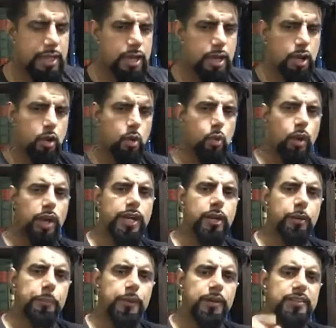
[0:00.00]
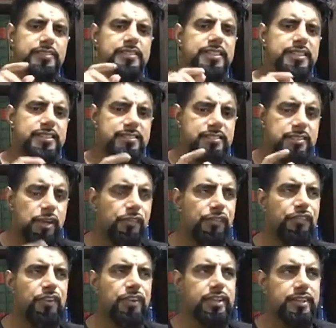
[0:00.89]
When a person is
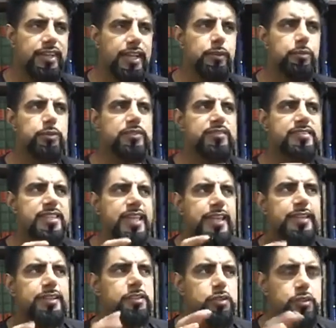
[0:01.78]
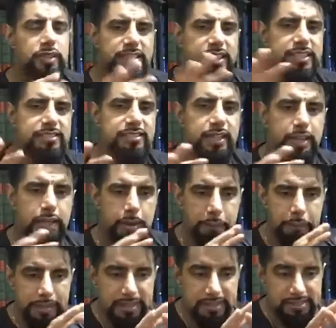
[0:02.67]
suffering, they will say to these
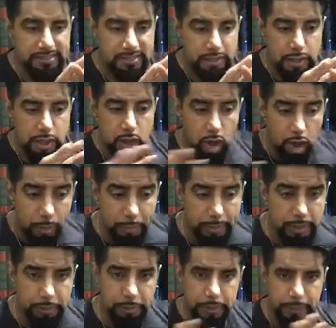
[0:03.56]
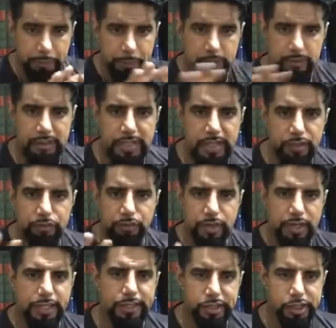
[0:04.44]
because the common people, their
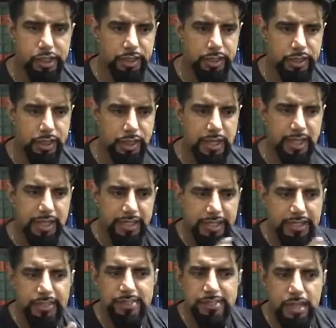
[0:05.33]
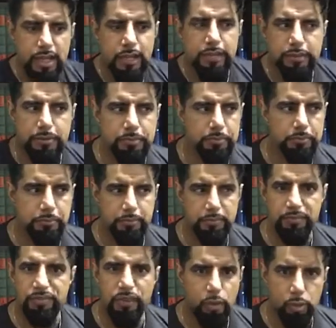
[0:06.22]
religion is like
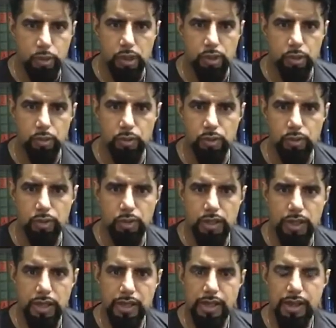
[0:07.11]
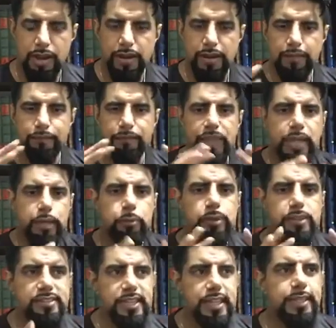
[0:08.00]
folklore. They
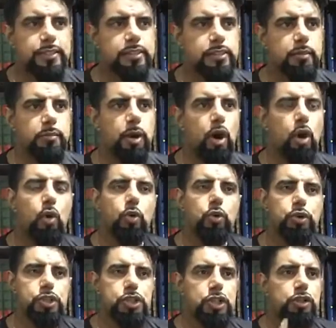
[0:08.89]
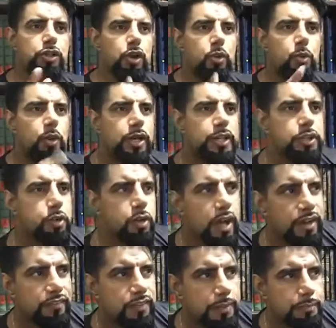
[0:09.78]
will say to them, Oh, do you know why you're
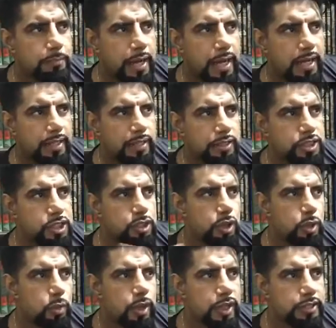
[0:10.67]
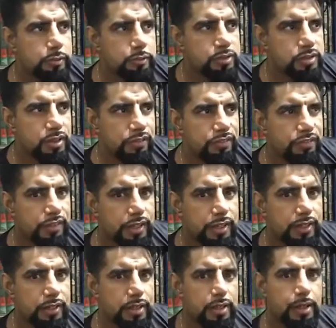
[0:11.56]
having bad? Do you know why you're suffering?
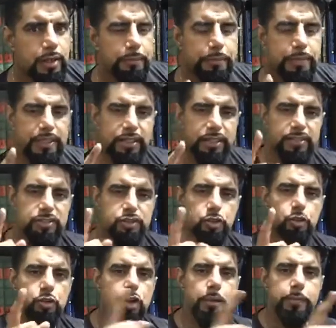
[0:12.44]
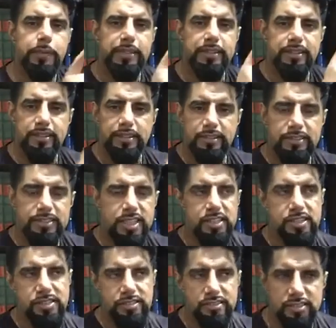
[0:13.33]
Because you committed
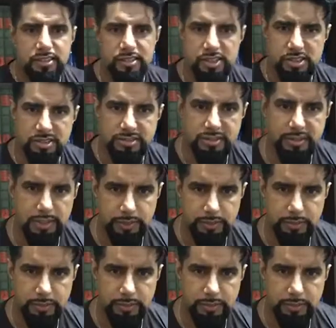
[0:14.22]
such and such a sin.